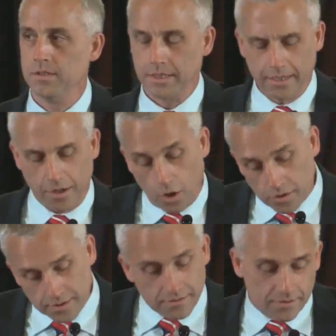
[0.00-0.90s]
Again, all
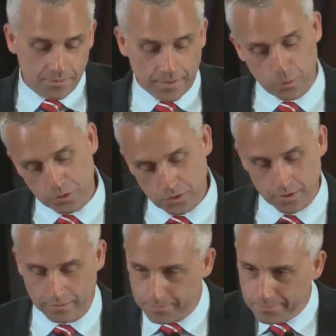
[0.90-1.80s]
these to me were sort
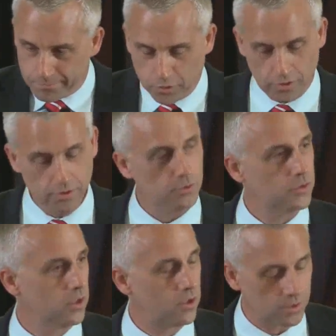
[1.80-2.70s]
of clues
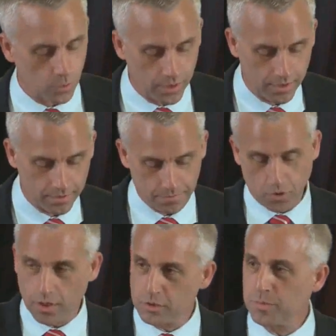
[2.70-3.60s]
along the way and
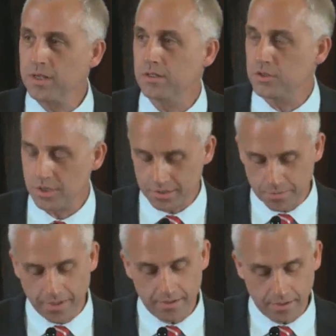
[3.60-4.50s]
caused me to adjust
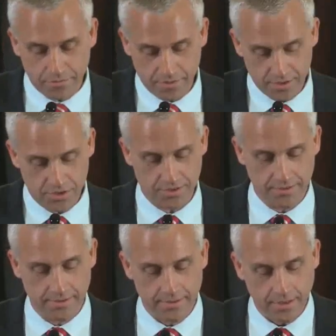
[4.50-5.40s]
my
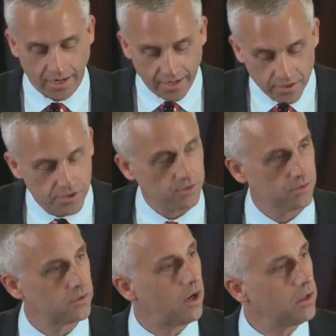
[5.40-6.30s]
definition.
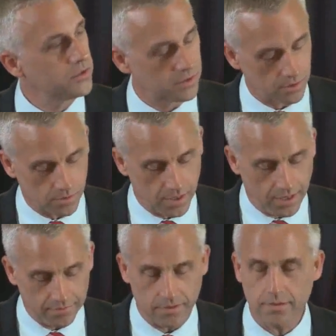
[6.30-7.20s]
Angels also
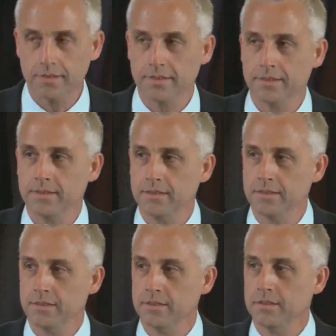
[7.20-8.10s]
have it.
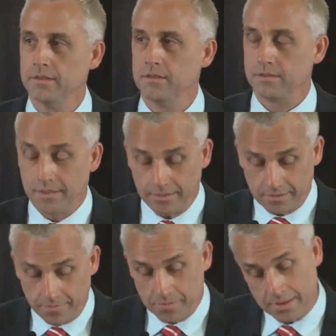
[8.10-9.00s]
It's not
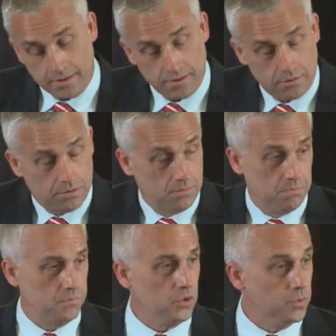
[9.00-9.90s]
something that's
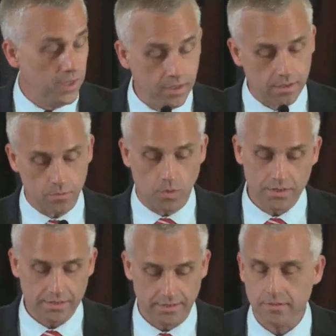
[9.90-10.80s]
unique in
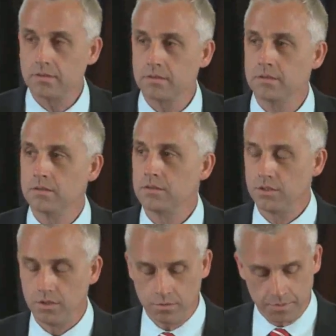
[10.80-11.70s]
one sense to
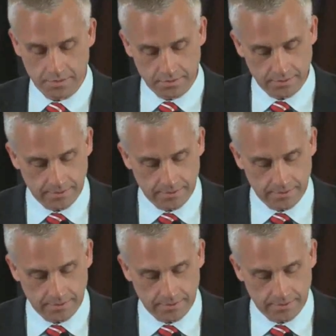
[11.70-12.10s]
humans.